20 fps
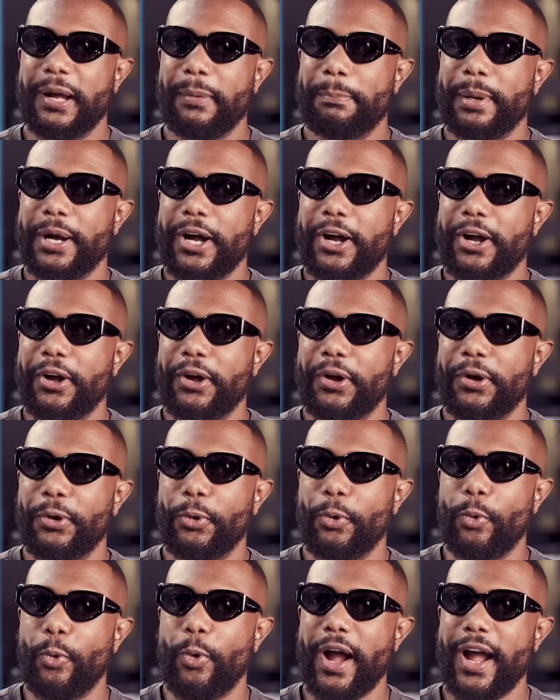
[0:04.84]
about
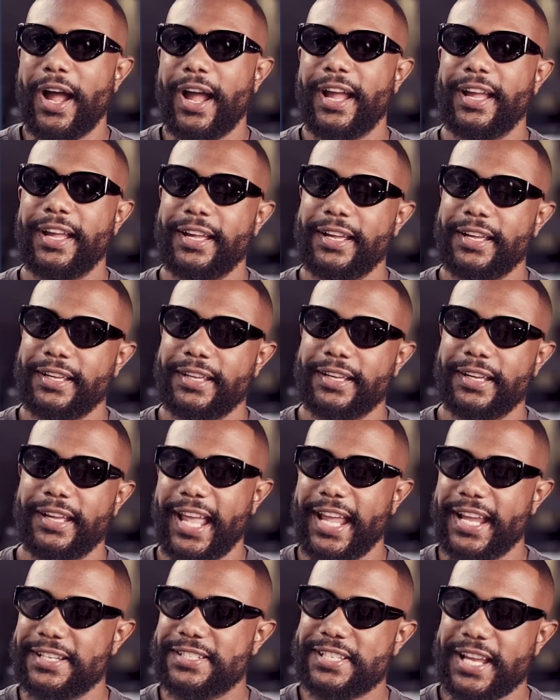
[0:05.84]
why
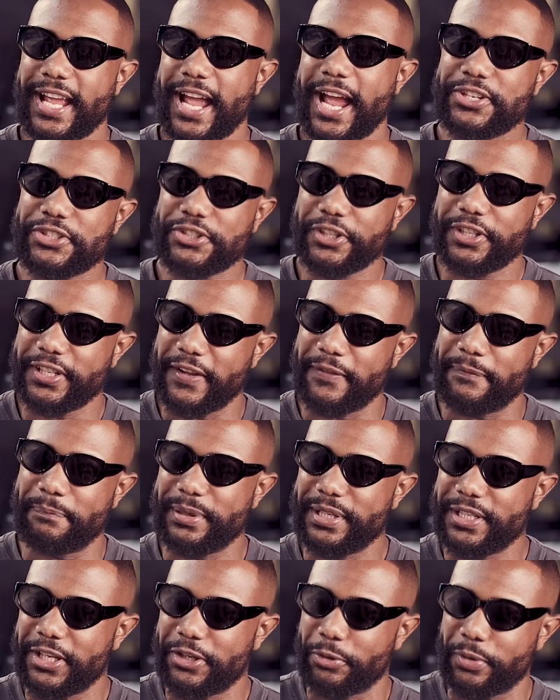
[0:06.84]
ATI shouldn't have
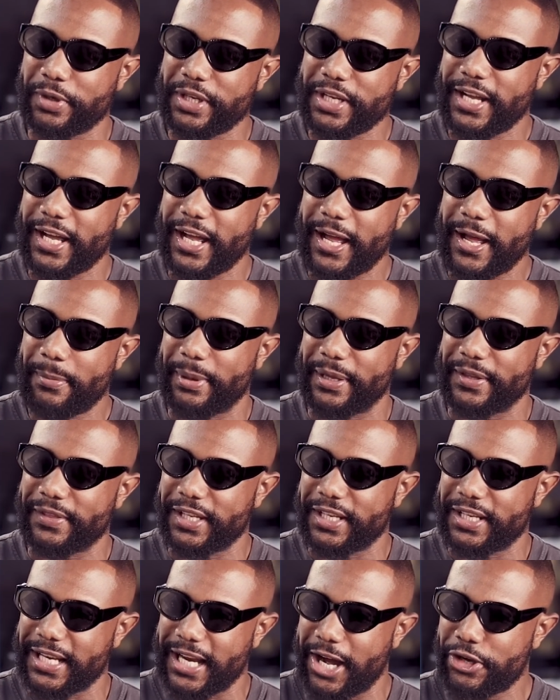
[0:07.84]
been in rehab and
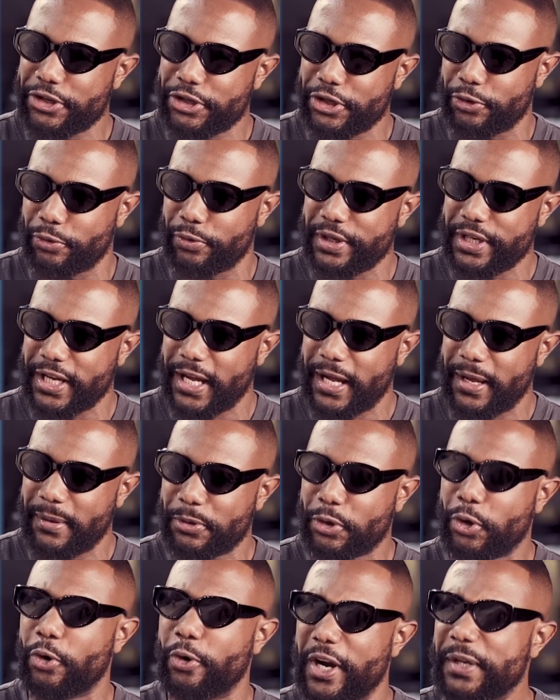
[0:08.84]
then now you're in rehab?
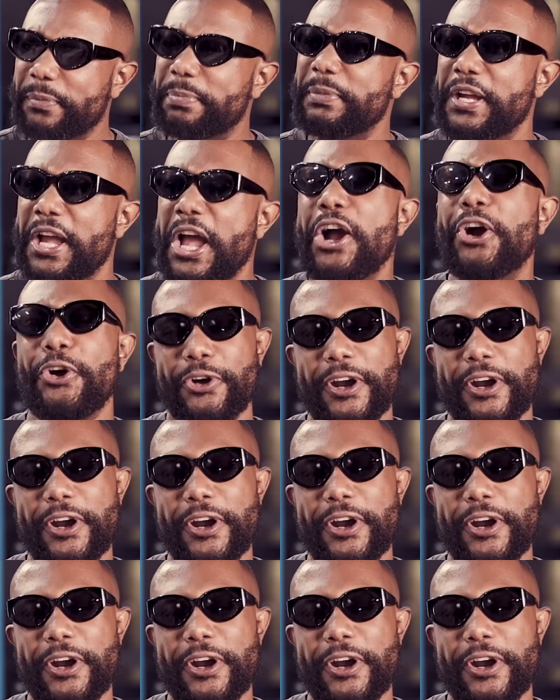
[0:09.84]
Correct me,